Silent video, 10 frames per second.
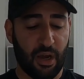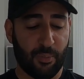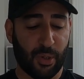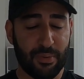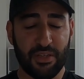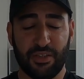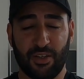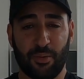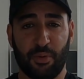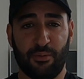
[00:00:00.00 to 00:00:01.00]
I'll probably
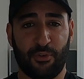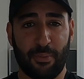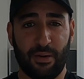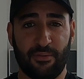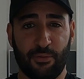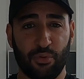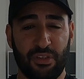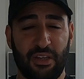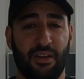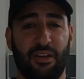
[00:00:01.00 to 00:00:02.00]
stick them on for about
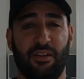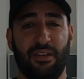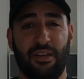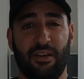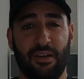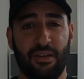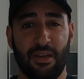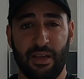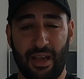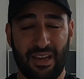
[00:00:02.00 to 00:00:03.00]
49 dollars
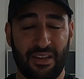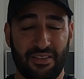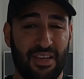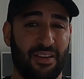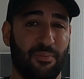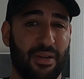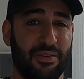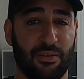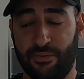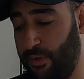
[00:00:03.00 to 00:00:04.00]
and then take a
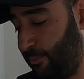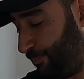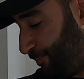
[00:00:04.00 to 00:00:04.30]
best offer.